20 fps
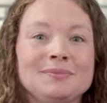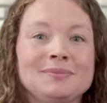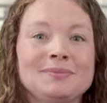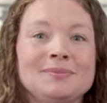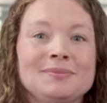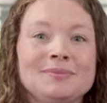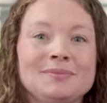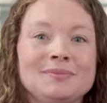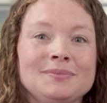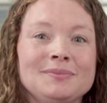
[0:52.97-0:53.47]

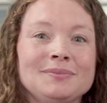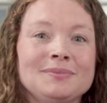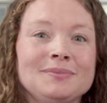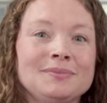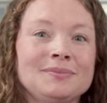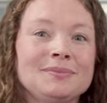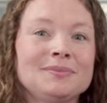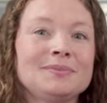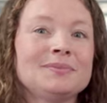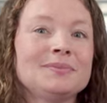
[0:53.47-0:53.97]

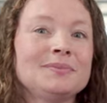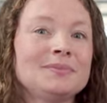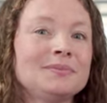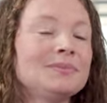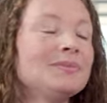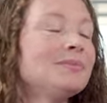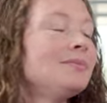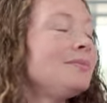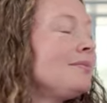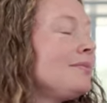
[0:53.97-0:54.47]

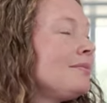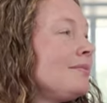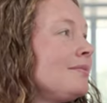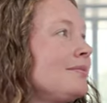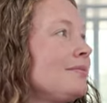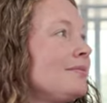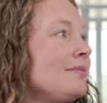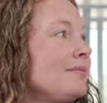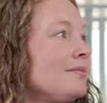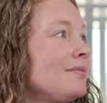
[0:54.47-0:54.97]

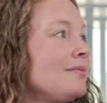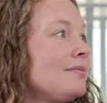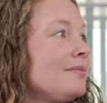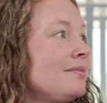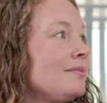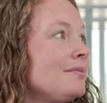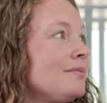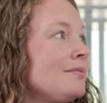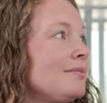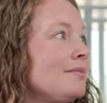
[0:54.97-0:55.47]

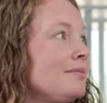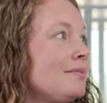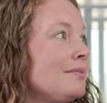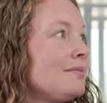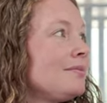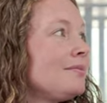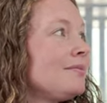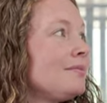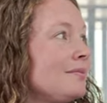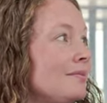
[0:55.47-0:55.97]

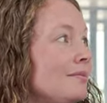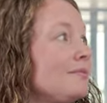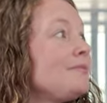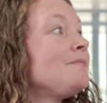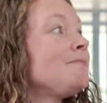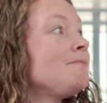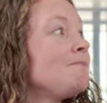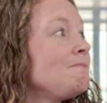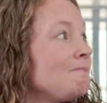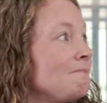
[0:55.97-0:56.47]

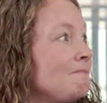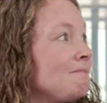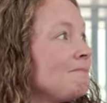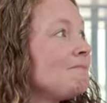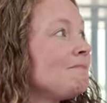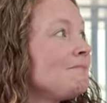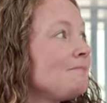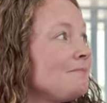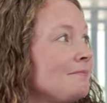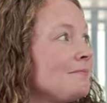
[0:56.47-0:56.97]

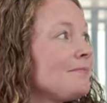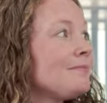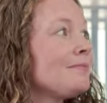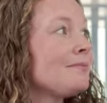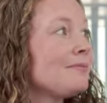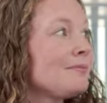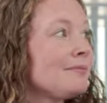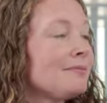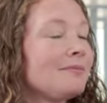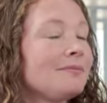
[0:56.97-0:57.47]

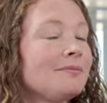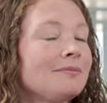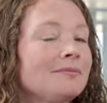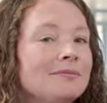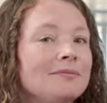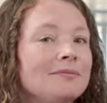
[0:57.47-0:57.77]
The person shown says nothing.